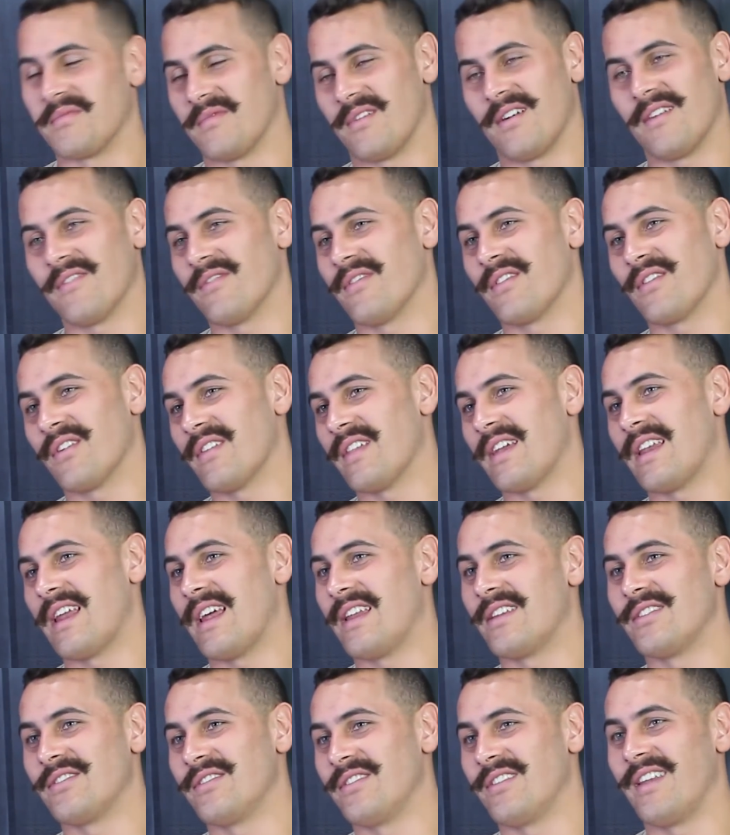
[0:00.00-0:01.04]
I've got that
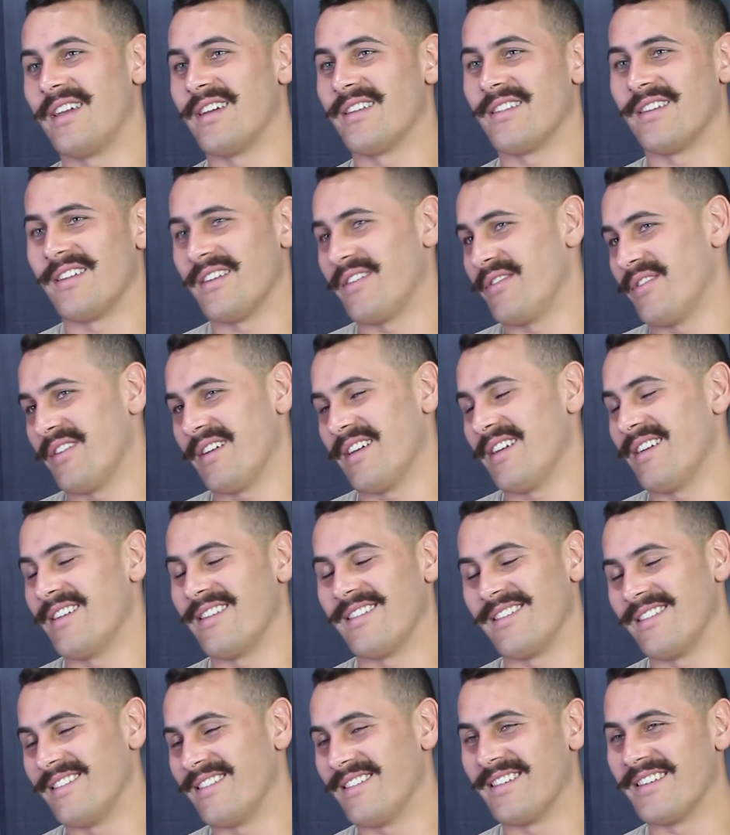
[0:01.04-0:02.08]
attitude now. Like if
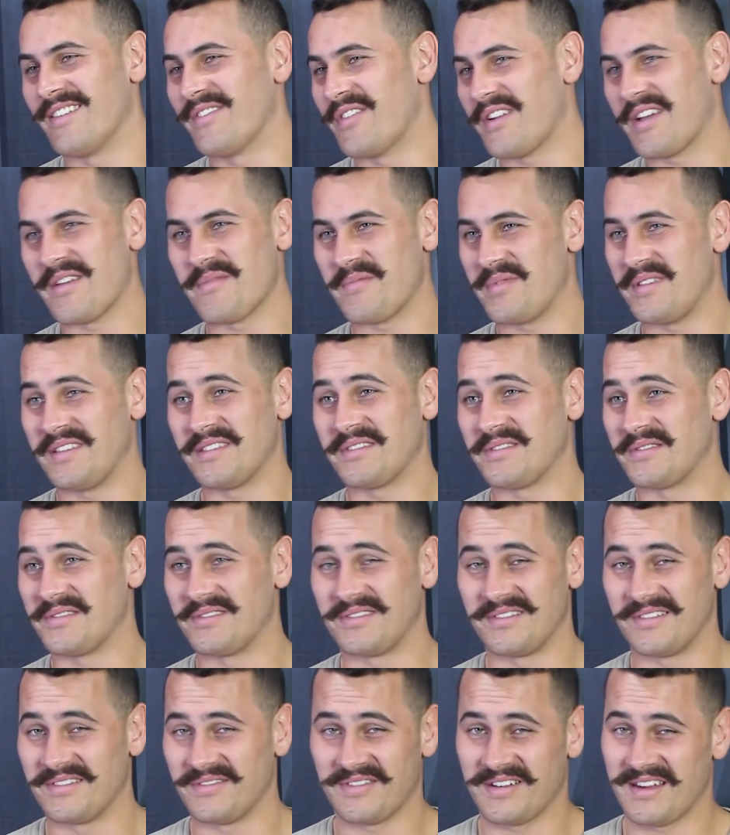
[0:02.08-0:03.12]
I get pistoled
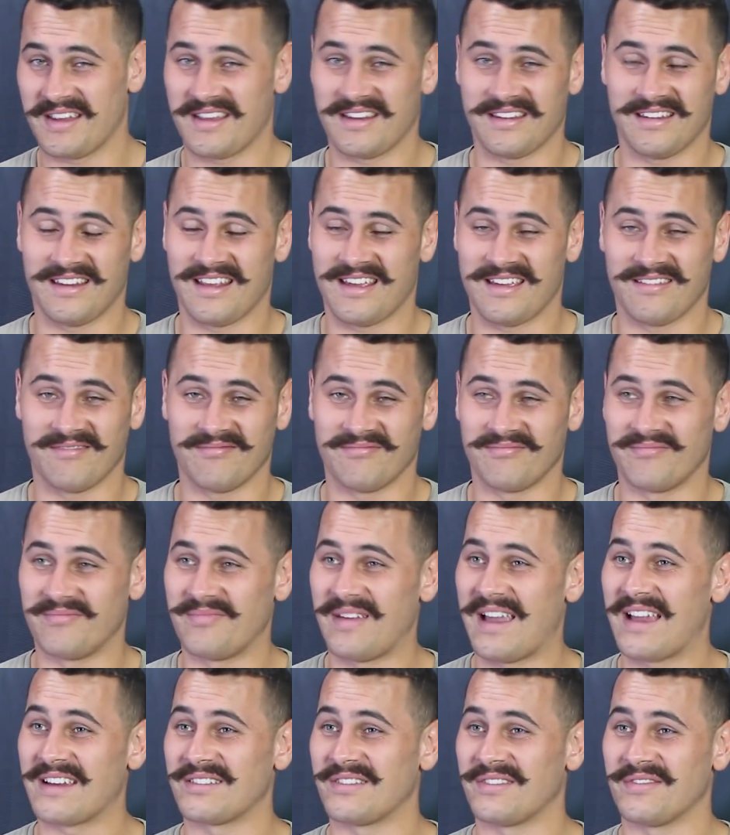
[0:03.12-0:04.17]
or if I get
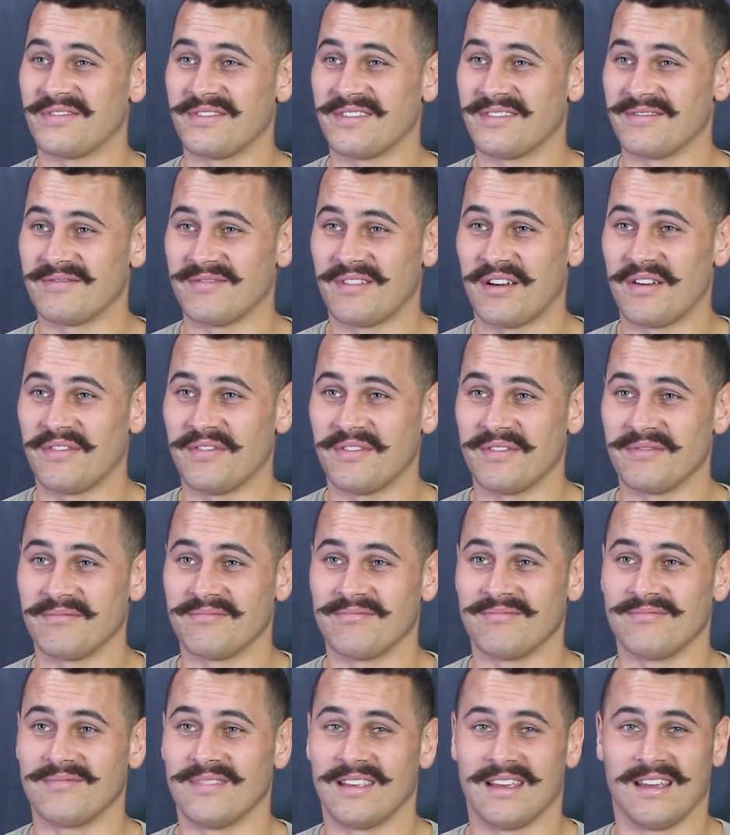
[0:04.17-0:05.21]
bashed off a
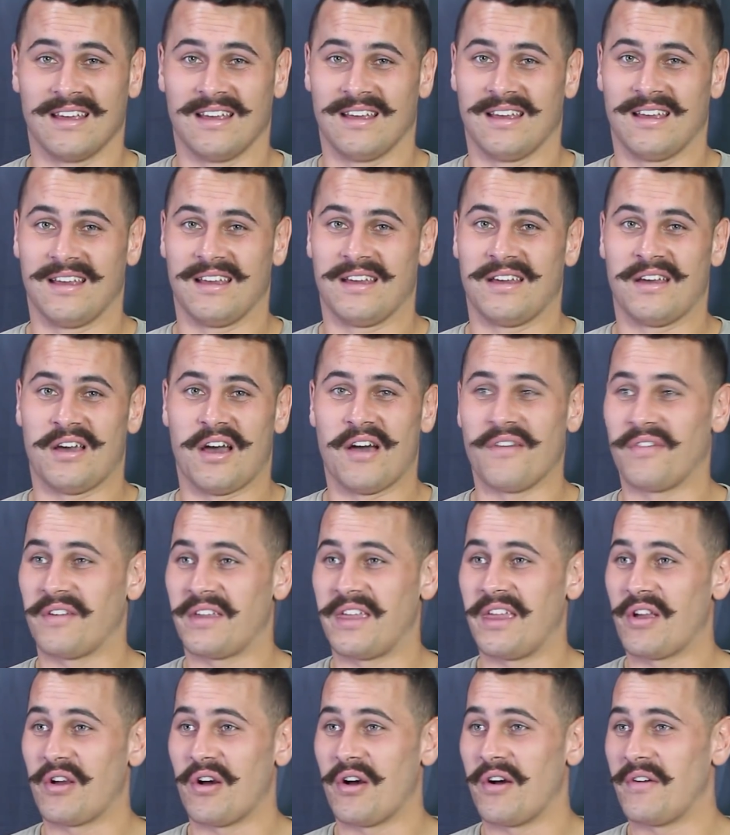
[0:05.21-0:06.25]

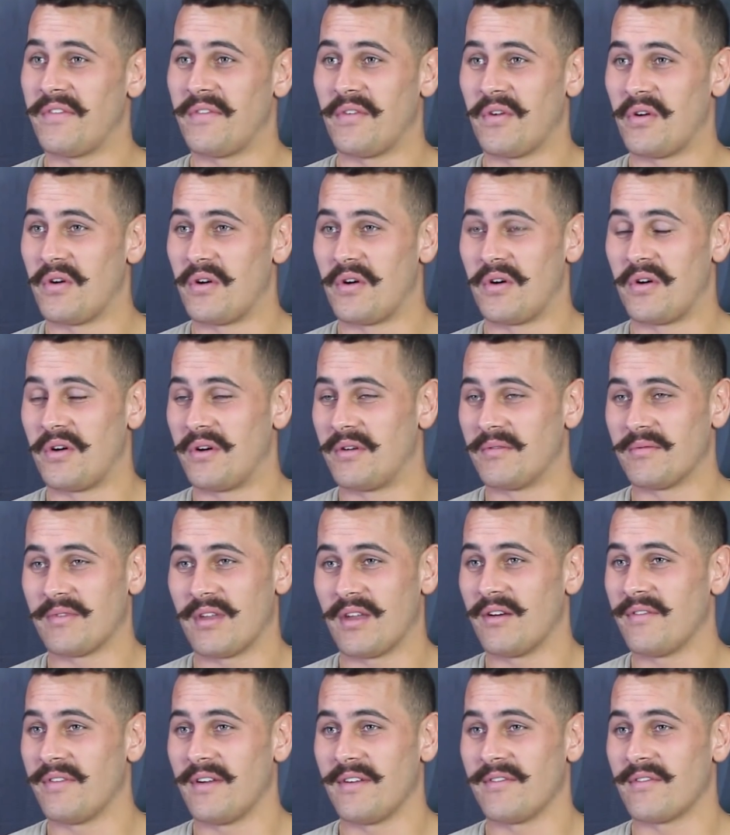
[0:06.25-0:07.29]
kickoff or
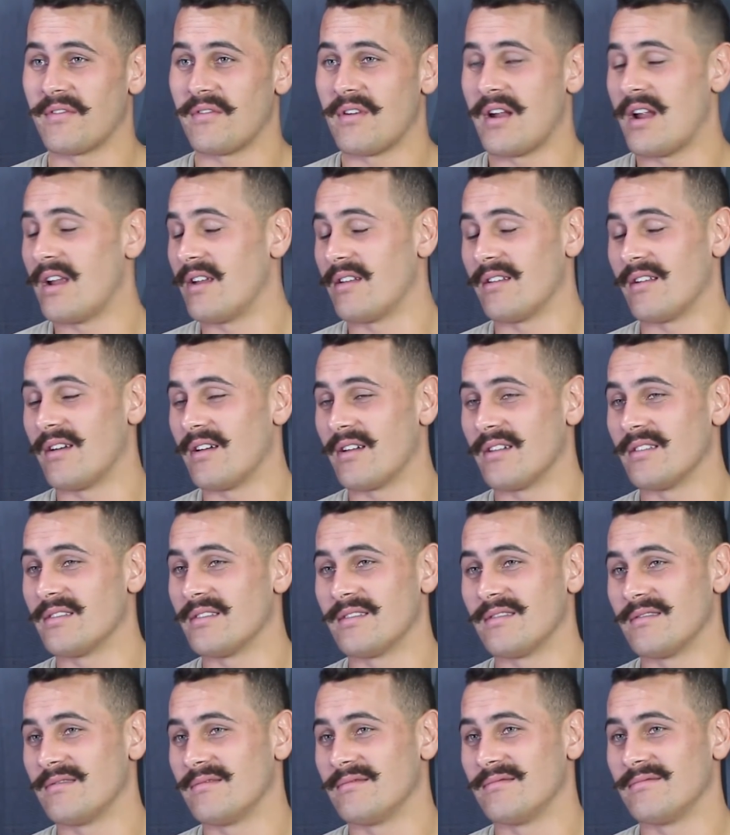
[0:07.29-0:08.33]
off every run, like
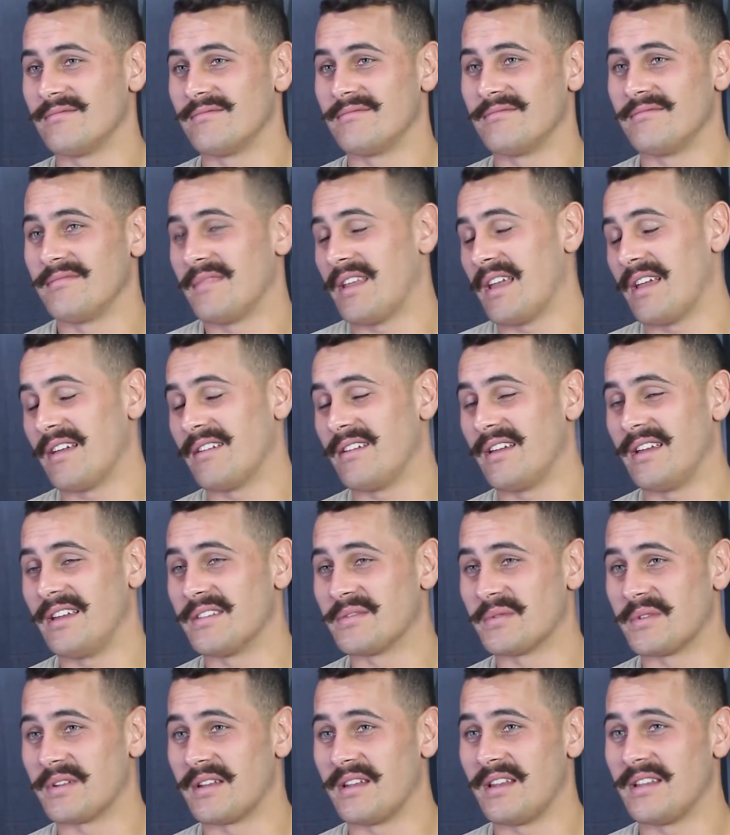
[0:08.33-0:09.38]
it's it is
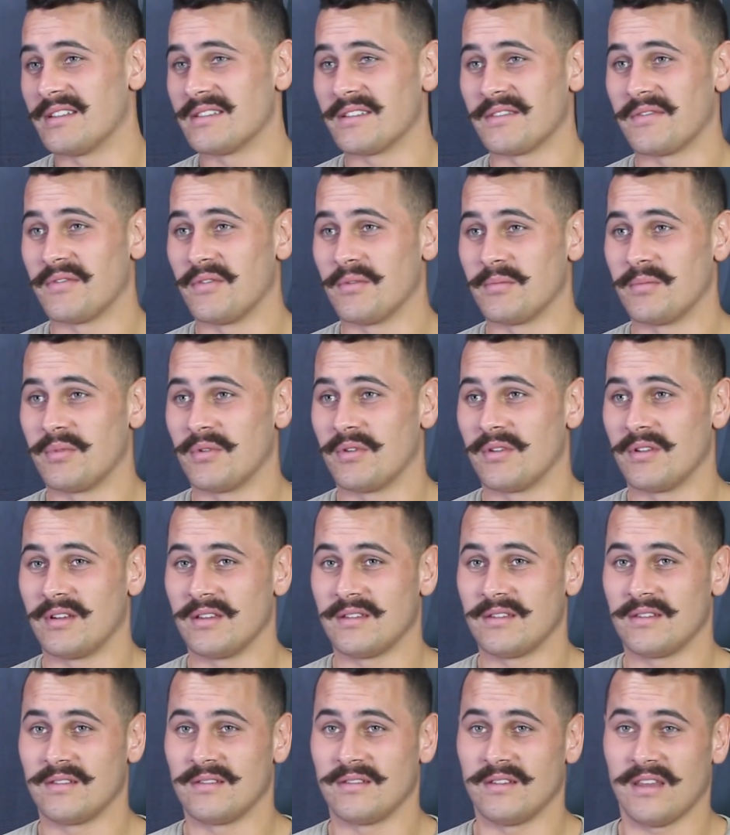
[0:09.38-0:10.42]
what it is. It's football.
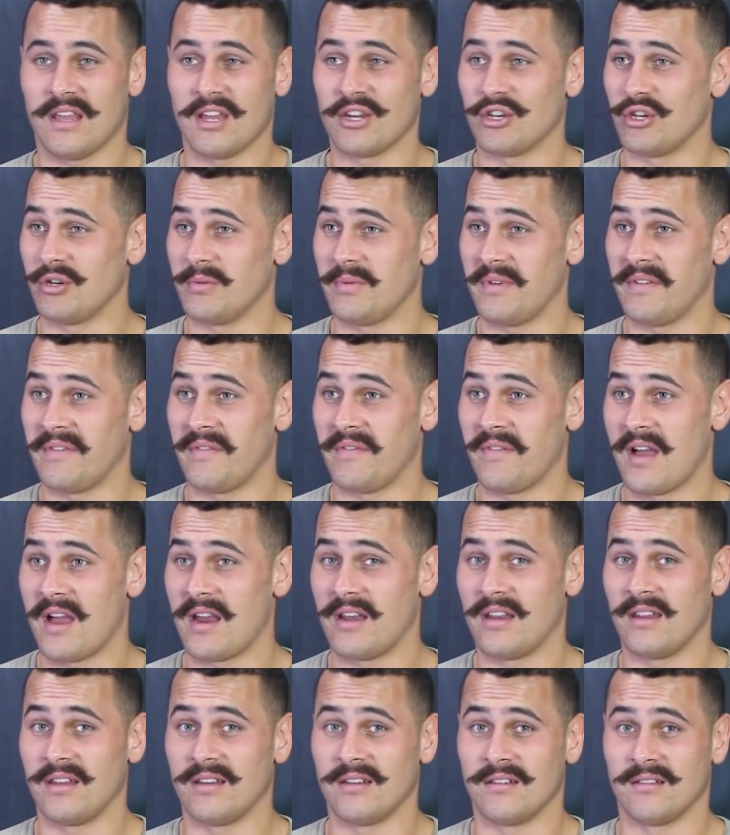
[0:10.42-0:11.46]
It's it should be
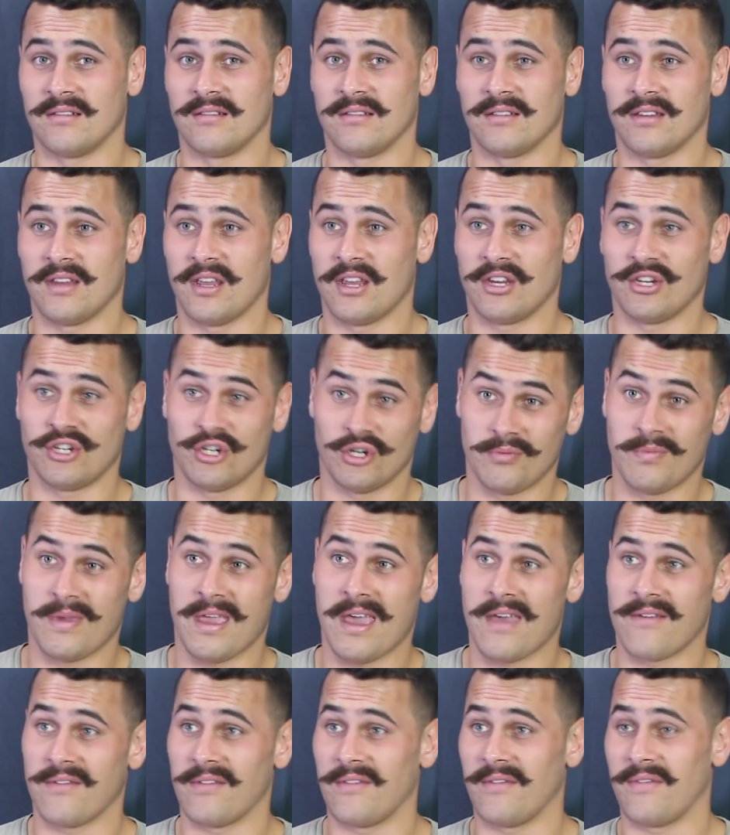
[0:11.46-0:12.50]
fun, and you should be
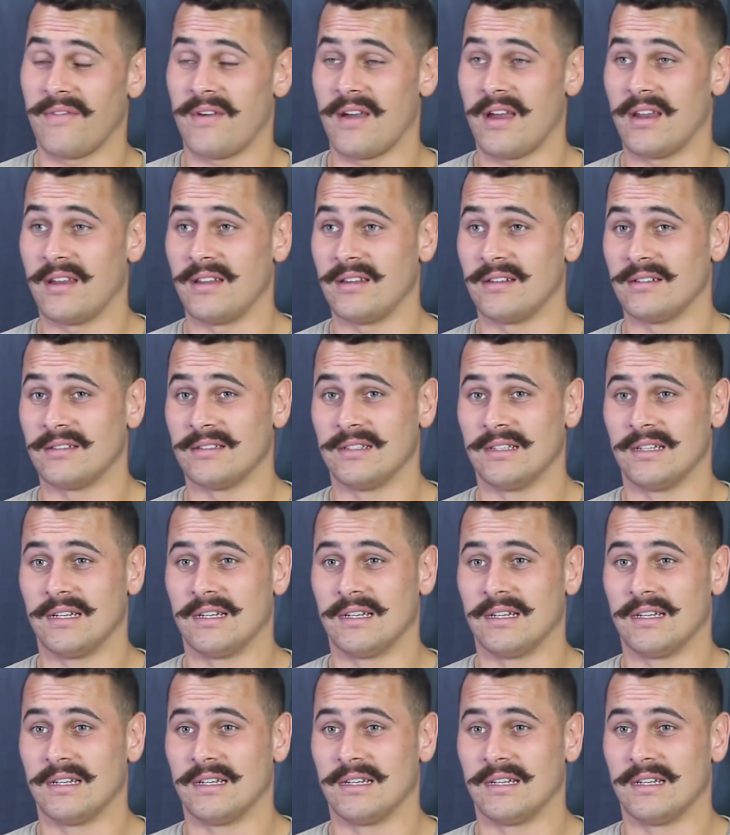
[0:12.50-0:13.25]
having fun, and